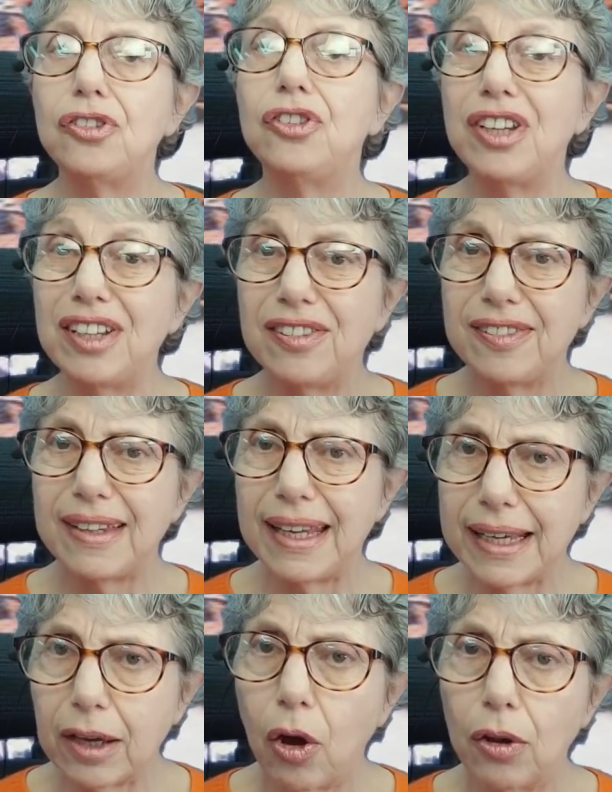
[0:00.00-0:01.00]

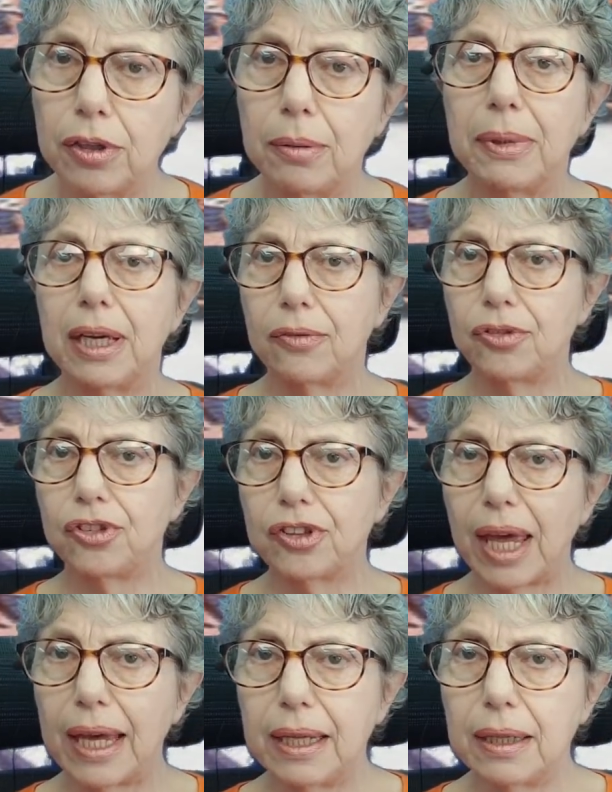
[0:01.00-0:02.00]
diseconomy of
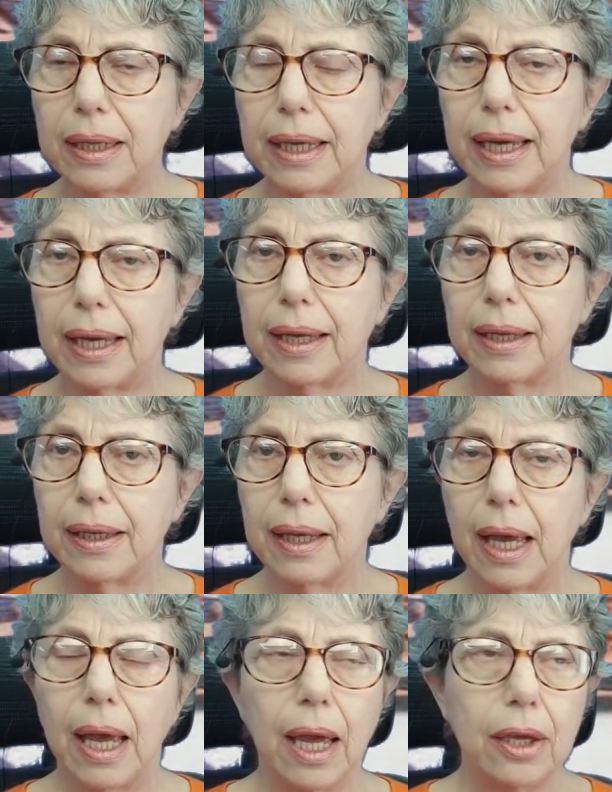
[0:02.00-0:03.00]
scale here.
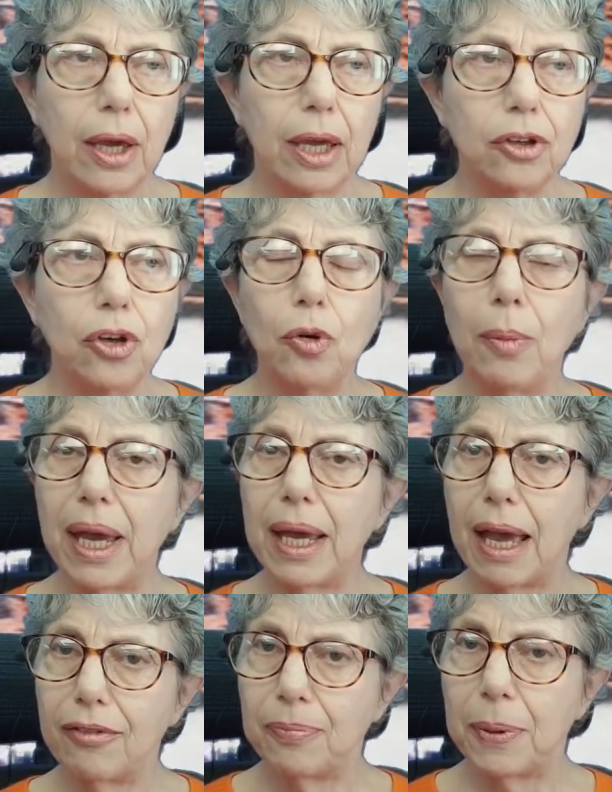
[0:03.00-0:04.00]
You may
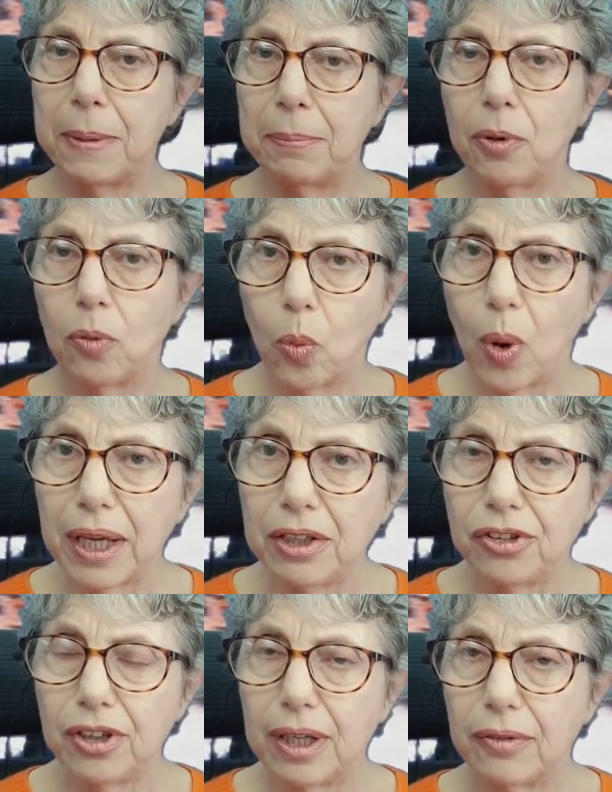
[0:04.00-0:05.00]
have people
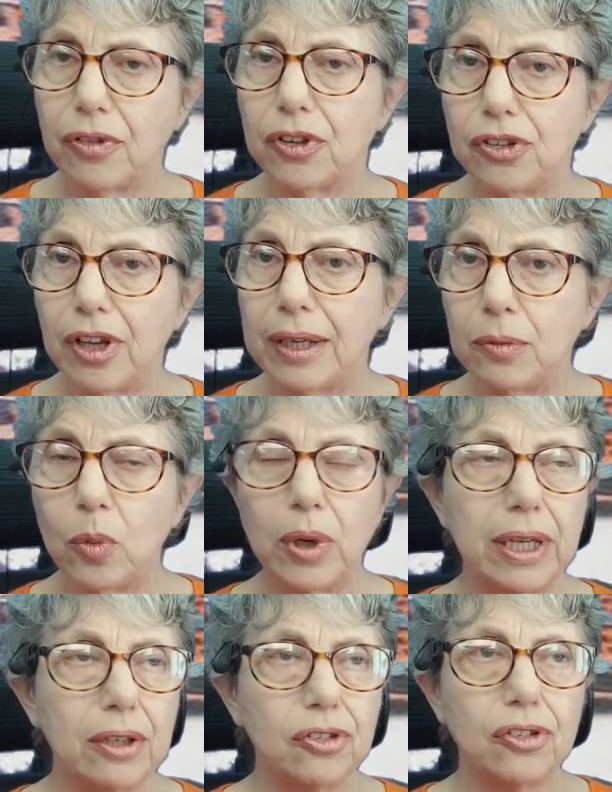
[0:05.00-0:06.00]
waiting for 10
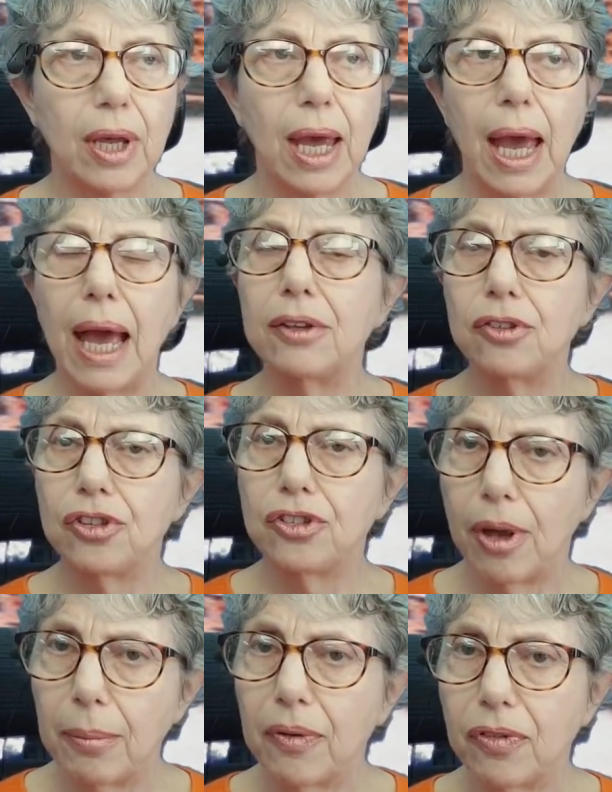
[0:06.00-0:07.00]
weeks, and
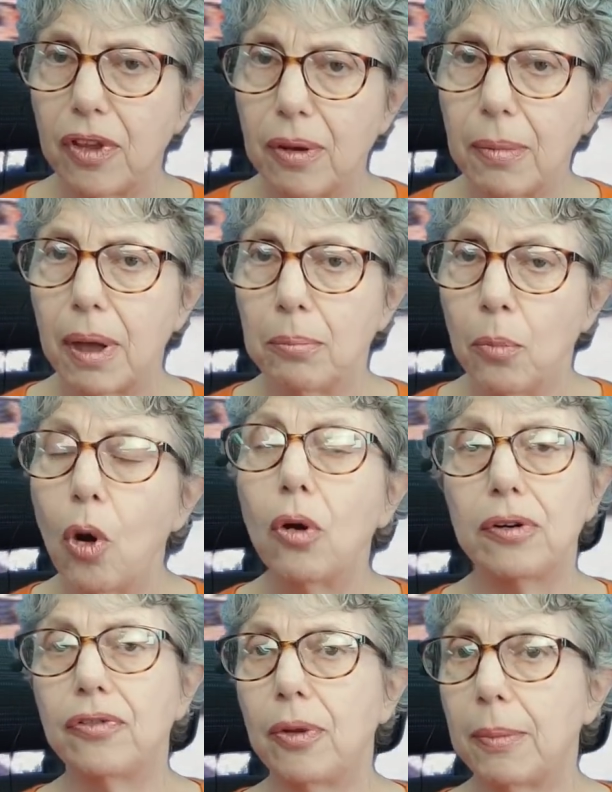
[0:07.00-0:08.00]

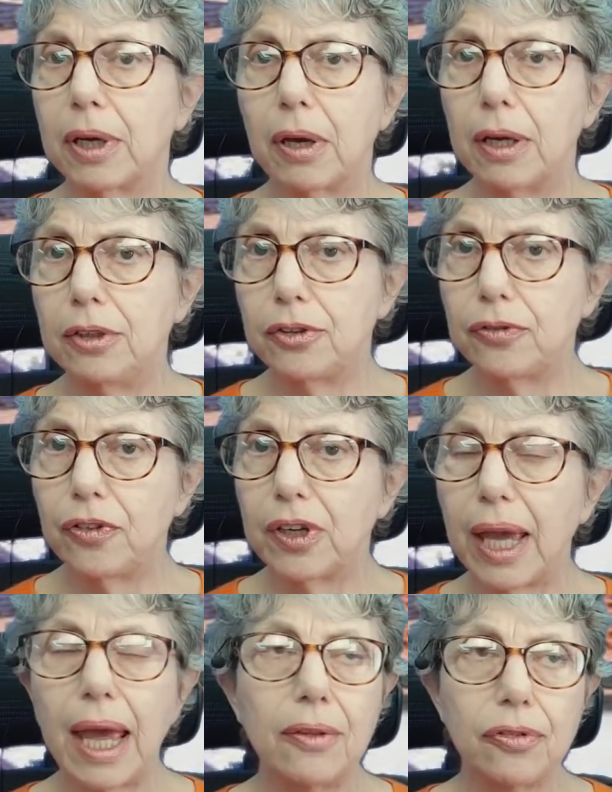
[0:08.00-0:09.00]
more of them are going to
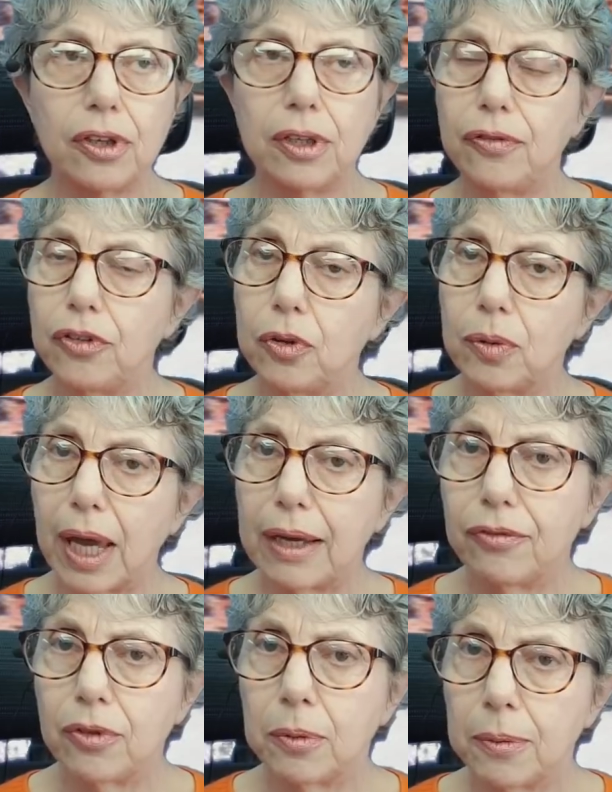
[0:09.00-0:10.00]
forget than if you
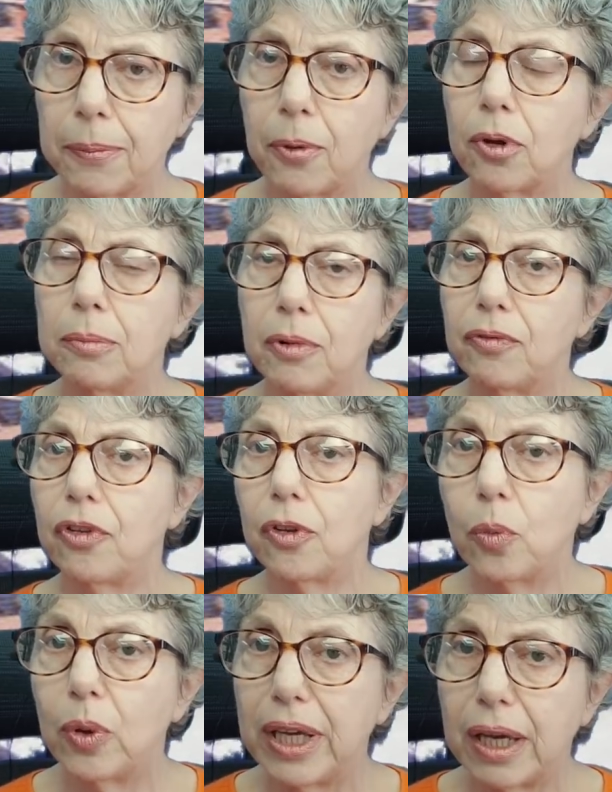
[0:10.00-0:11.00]
gave them an appointment for the
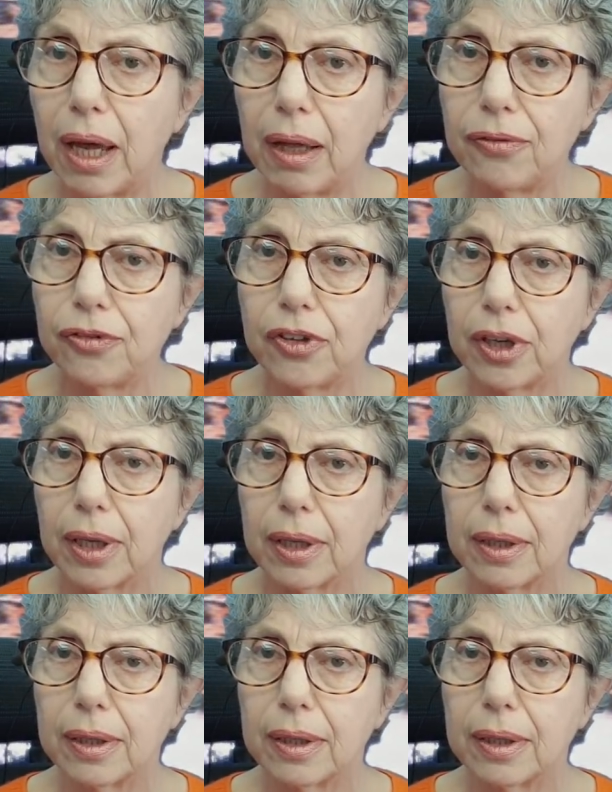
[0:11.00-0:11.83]
week after.